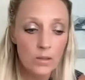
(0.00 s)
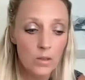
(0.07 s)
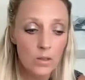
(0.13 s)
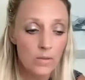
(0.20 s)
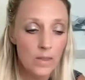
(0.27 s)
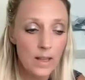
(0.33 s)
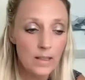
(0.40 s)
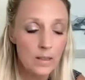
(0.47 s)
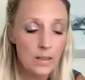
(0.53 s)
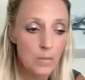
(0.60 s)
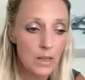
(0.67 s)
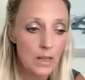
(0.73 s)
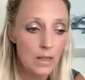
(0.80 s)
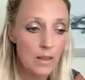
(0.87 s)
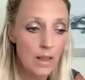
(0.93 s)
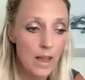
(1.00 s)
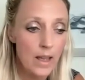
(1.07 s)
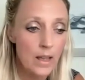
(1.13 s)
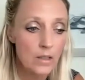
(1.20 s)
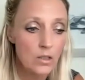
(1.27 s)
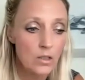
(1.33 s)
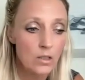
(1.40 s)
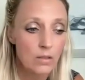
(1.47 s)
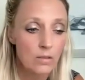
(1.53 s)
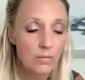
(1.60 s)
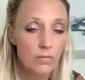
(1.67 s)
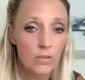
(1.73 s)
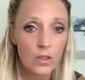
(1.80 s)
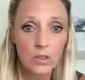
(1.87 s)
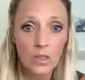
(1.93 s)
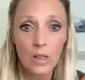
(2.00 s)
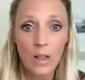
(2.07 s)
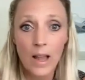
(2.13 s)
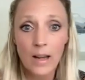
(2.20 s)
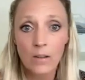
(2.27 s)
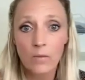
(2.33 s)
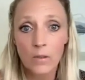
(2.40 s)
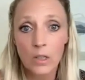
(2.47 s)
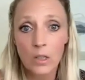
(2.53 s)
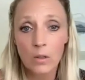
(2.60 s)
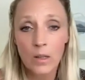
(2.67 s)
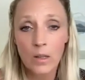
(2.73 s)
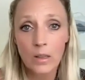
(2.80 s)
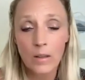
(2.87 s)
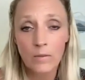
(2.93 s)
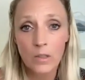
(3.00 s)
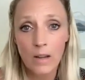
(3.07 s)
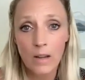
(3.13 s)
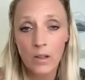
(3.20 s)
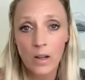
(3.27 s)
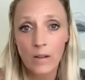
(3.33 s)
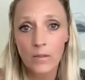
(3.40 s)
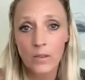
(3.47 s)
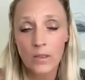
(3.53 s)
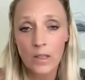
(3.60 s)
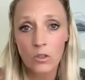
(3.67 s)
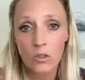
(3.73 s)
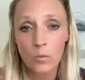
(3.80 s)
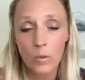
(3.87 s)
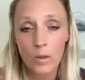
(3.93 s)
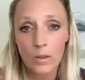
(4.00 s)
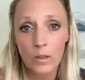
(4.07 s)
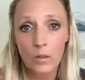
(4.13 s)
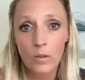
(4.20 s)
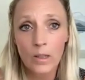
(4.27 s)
So if that's something that feels aligned for you, I'd love to have a conversation with you.